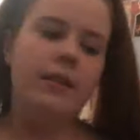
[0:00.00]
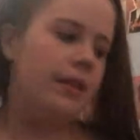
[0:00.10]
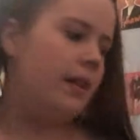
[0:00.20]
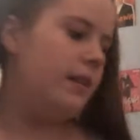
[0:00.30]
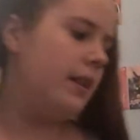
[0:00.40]

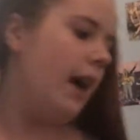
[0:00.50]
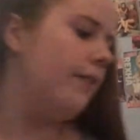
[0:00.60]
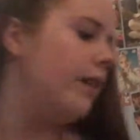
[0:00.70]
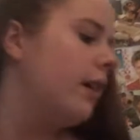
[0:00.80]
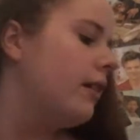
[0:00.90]
Since
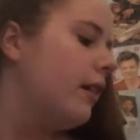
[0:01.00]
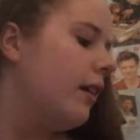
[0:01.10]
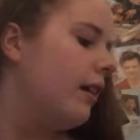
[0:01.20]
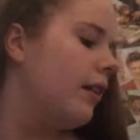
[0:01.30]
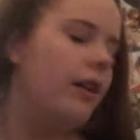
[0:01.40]
having
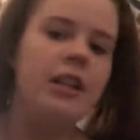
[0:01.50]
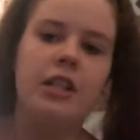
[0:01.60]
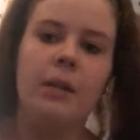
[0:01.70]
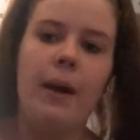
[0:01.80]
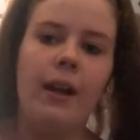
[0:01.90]
an
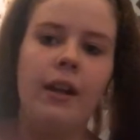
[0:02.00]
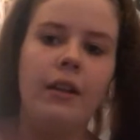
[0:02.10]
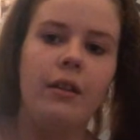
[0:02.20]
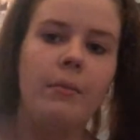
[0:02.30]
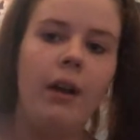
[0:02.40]
eyeshadow
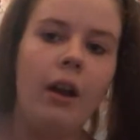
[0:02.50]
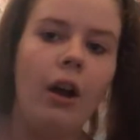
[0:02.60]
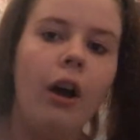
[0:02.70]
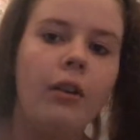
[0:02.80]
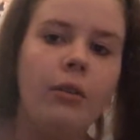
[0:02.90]
palette that my
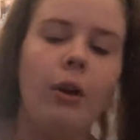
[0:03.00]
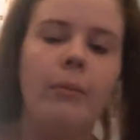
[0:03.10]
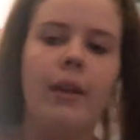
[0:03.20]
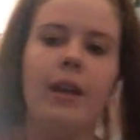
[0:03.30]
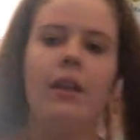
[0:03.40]
aunt got
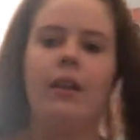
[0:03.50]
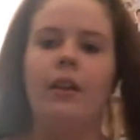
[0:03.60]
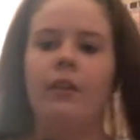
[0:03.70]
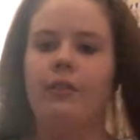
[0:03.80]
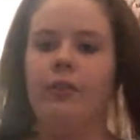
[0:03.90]
me
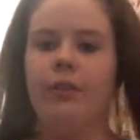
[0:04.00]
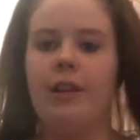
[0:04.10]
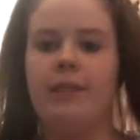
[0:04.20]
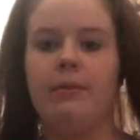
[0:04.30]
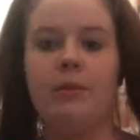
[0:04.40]
for
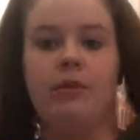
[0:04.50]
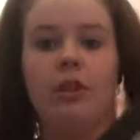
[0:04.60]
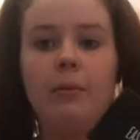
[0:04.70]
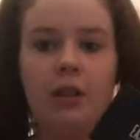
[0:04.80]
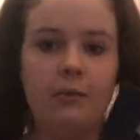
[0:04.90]
Christmas, which
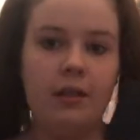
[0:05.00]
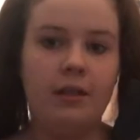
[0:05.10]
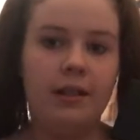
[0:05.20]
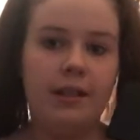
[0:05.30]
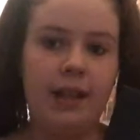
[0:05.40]
I'm going to be
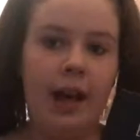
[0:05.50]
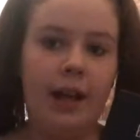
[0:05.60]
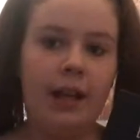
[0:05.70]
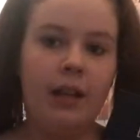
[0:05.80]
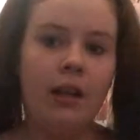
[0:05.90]
using
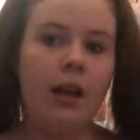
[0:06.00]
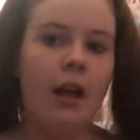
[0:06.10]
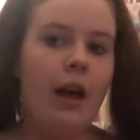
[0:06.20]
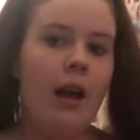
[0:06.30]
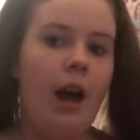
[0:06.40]
today,
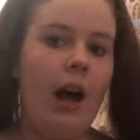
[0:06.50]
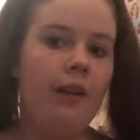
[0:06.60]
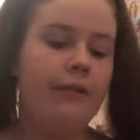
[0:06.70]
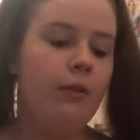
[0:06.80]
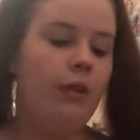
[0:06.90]
I
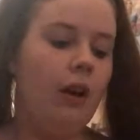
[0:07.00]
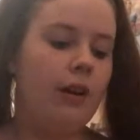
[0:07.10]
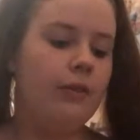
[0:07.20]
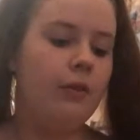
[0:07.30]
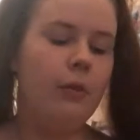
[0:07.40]
feel
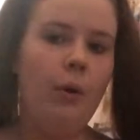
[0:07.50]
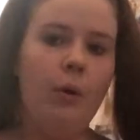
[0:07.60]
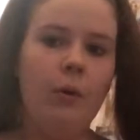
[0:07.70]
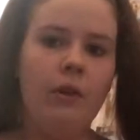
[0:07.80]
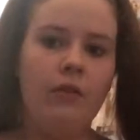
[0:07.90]
like through
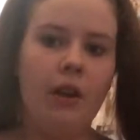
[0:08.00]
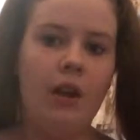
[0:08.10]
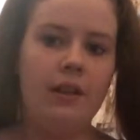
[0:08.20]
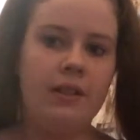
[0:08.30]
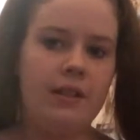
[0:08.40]
all of
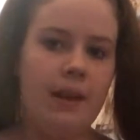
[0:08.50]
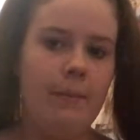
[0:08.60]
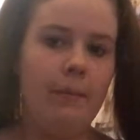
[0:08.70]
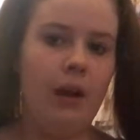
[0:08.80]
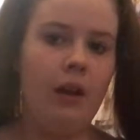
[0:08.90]
last
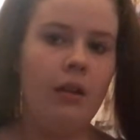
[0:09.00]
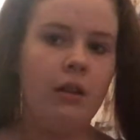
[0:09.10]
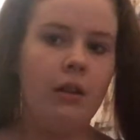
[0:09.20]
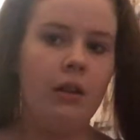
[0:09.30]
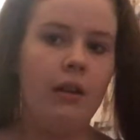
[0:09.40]
December
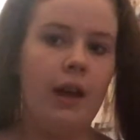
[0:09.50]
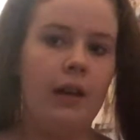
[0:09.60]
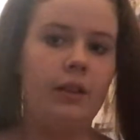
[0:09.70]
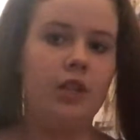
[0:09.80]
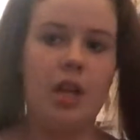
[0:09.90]

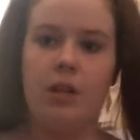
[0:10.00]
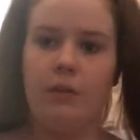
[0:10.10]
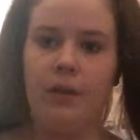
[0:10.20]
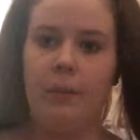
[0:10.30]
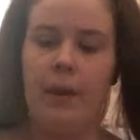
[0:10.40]
and
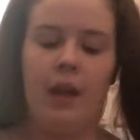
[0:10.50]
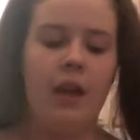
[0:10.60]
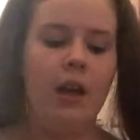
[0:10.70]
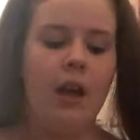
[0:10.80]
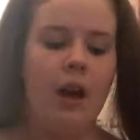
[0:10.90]
January a bit,
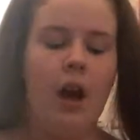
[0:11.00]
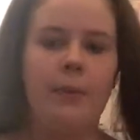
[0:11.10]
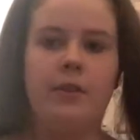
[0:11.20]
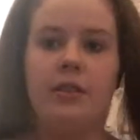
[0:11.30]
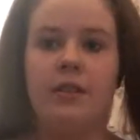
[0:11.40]
I
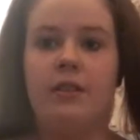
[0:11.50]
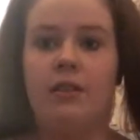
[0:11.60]
was